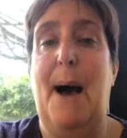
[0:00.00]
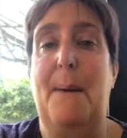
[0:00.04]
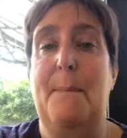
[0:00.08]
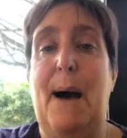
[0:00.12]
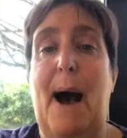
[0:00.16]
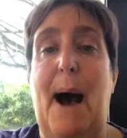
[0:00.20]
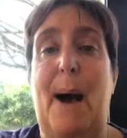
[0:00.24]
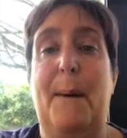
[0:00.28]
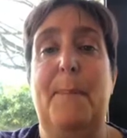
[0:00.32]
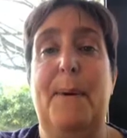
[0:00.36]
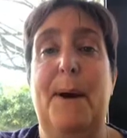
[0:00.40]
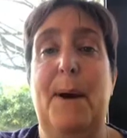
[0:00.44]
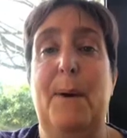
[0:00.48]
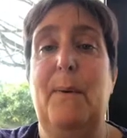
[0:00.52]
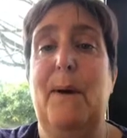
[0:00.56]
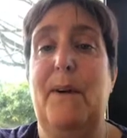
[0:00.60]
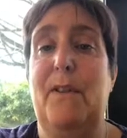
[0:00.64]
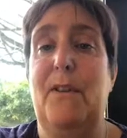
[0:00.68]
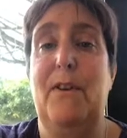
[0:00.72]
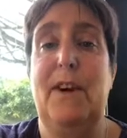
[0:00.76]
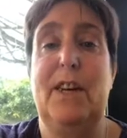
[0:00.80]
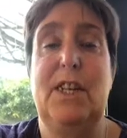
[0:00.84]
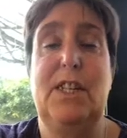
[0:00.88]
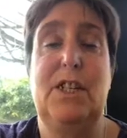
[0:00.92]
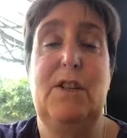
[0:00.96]
I'm happy
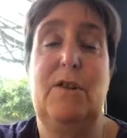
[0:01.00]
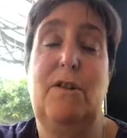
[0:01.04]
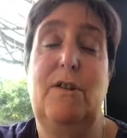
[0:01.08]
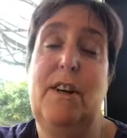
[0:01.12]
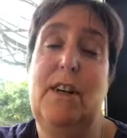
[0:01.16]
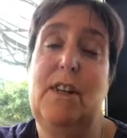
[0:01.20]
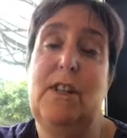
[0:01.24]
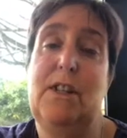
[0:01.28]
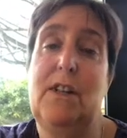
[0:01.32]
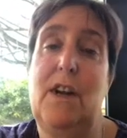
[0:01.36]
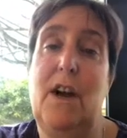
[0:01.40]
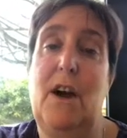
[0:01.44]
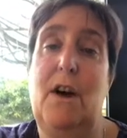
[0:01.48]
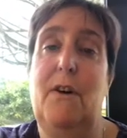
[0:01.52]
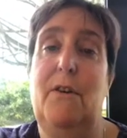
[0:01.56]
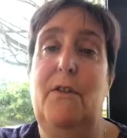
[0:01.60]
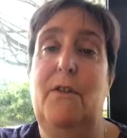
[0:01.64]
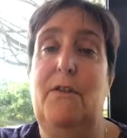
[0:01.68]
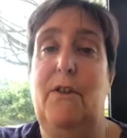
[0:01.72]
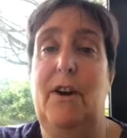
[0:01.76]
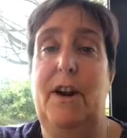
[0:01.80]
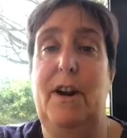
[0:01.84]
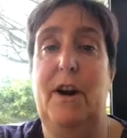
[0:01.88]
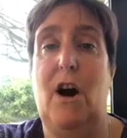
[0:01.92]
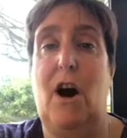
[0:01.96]
whether it's 3 stone,
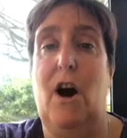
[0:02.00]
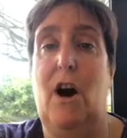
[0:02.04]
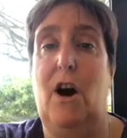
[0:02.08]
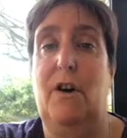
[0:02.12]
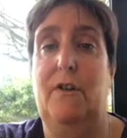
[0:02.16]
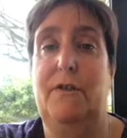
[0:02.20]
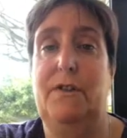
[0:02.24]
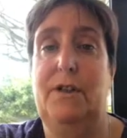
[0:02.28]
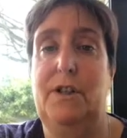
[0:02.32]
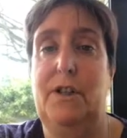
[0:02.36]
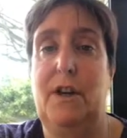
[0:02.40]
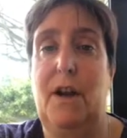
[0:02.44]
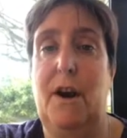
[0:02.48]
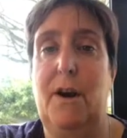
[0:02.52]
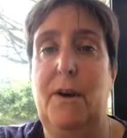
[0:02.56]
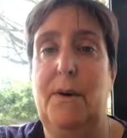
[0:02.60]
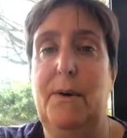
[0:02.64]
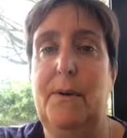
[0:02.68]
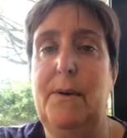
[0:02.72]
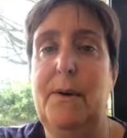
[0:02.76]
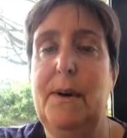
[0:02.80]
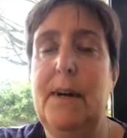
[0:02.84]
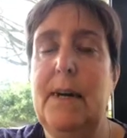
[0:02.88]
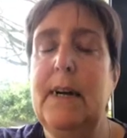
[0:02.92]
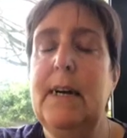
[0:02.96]
3.5
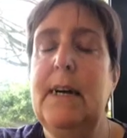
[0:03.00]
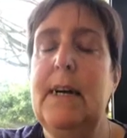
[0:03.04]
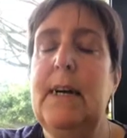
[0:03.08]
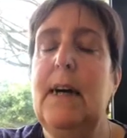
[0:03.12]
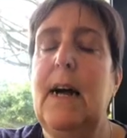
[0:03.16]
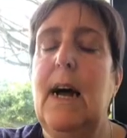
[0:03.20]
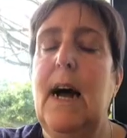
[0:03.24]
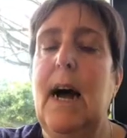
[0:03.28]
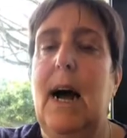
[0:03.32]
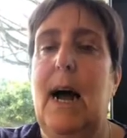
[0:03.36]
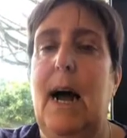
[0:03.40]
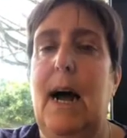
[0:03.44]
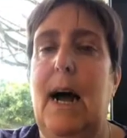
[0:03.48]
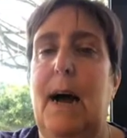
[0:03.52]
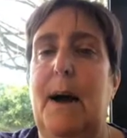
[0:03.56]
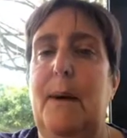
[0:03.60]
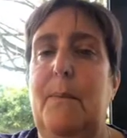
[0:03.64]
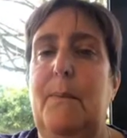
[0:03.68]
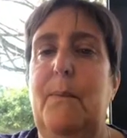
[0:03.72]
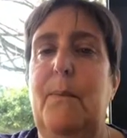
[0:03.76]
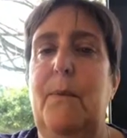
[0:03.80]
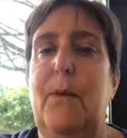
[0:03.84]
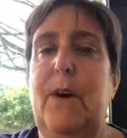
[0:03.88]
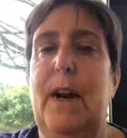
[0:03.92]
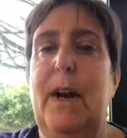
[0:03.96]
stone.
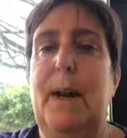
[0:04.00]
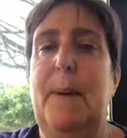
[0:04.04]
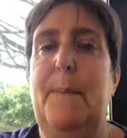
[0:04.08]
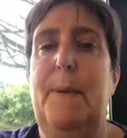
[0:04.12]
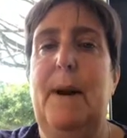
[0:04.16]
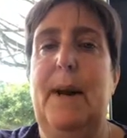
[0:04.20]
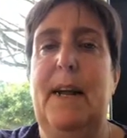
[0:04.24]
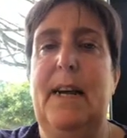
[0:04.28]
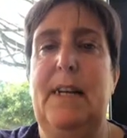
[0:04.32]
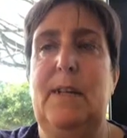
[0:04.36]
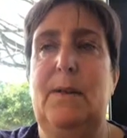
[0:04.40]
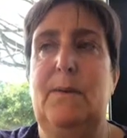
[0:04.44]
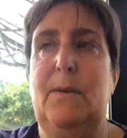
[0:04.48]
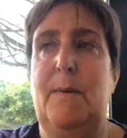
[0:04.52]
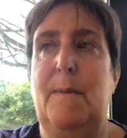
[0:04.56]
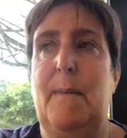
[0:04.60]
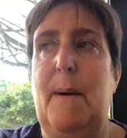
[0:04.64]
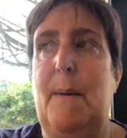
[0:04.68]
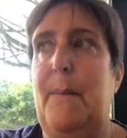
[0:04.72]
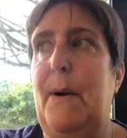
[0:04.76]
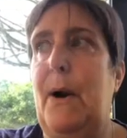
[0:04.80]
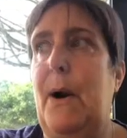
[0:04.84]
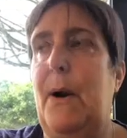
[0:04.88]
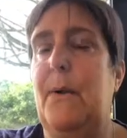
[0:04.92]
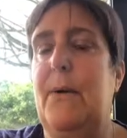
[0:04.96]
Really pleased with my
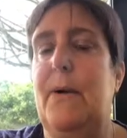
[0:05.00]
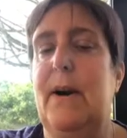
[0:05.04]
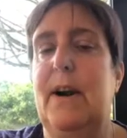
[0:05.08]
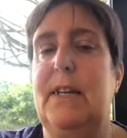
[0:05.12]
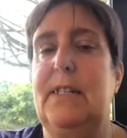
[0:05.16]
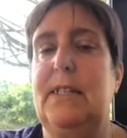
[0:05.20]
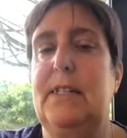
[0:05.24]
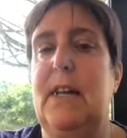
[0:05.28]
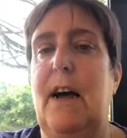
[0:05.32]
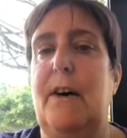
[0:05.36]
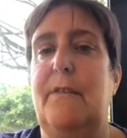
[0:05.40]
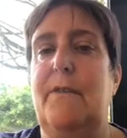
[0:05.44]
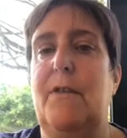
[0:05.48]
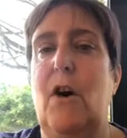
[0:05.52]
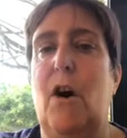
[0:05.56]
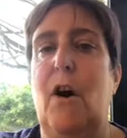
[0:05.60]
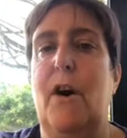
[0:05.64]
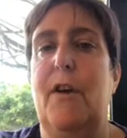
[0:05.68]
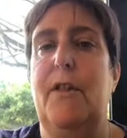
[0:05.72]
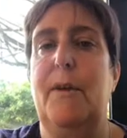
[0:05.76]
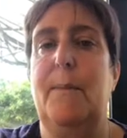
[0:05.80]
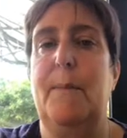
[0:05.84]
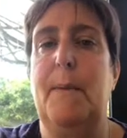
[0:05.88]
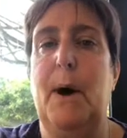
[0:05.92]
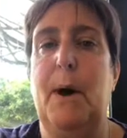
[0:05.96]
progress that I've got
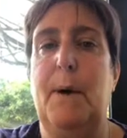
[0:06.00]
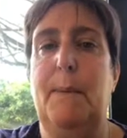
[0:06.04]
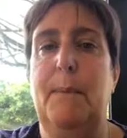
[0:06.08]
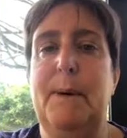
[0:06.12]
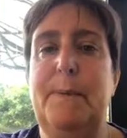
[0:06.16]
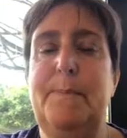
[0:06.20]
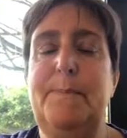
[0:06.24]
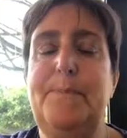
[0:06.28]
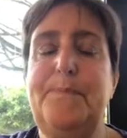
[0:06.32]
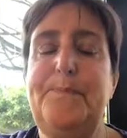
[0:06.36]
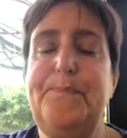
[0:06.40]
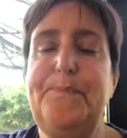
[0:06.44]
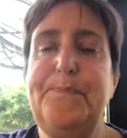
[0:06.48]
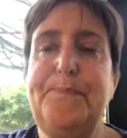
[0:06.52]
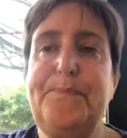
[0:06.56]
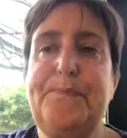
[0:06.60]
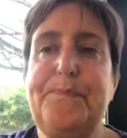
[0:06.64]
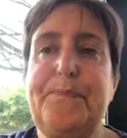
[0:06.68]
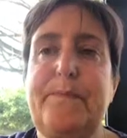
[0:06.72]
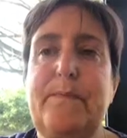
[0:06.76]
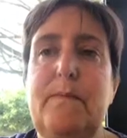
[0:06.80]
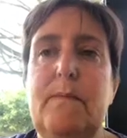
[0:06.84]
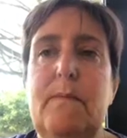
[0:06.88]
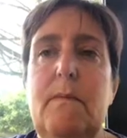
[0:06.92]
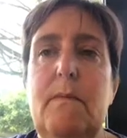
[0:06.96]
at the moment.
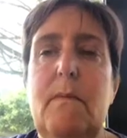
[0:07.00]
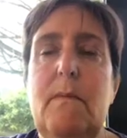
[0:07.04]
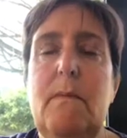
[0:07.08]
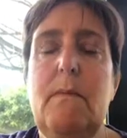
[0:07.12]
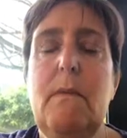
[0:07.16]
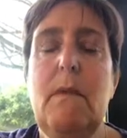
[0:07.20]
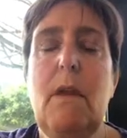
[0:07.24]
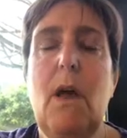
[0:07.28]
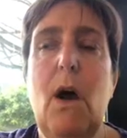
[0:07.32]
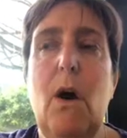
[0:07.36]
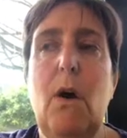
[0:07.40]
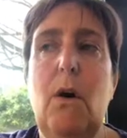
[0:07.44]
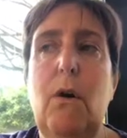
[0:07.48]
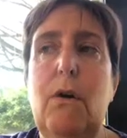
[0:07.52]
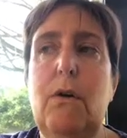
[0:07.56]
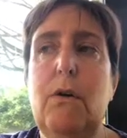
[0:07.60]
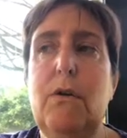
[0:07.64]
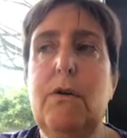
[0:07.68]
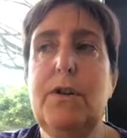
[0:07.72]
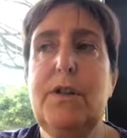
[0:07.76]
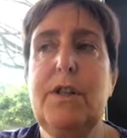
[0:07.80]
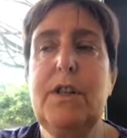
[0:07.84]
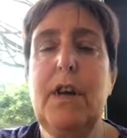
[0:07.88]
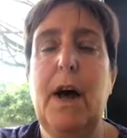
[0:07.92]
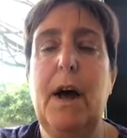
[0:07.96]

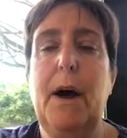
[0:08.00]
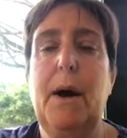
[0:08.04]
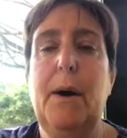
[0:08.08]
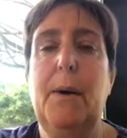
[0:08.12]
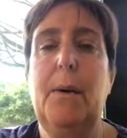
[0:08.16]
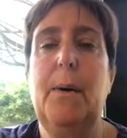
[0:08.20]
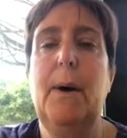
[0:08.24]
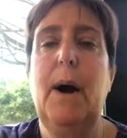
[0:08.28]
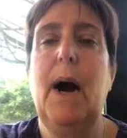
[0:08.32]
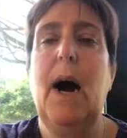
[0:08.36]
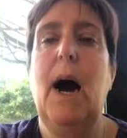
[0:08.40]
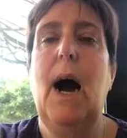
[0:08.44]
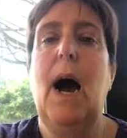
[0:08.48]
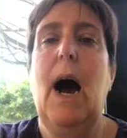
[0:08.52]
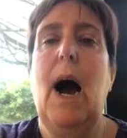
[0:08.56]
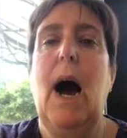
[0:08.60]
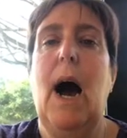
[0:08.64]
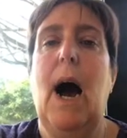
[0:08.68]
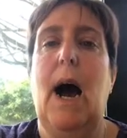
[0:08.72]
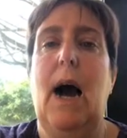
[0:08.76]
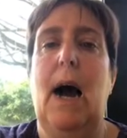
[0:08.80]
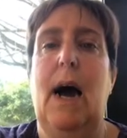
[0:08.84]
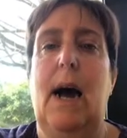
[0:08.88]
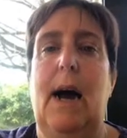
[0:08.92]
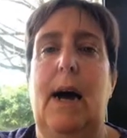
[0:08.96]
Also,
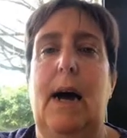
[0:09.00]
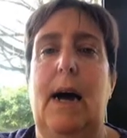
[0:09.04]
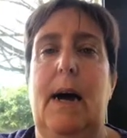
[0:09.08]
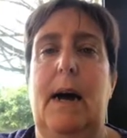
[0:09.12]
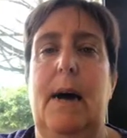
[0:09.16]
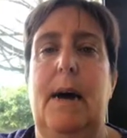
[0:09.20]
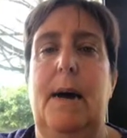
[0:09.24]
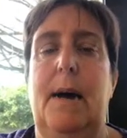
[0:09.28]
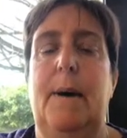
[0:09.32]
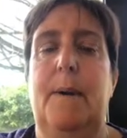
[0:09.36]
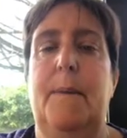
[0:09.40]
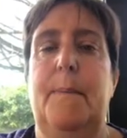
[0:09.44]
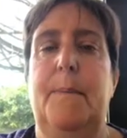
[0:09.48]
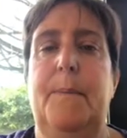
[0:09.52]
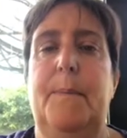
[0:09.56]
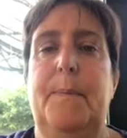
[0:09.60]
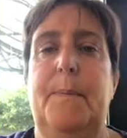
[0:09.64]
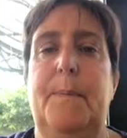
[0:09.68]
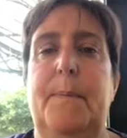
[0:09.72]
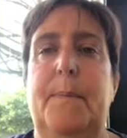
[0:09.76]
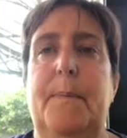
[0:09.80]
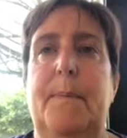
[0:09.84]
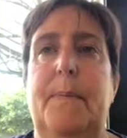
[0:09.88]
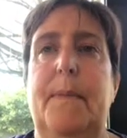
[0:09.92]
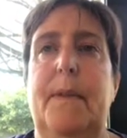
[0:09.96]

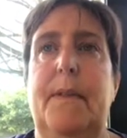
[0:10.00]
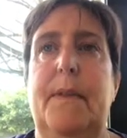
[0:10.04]
we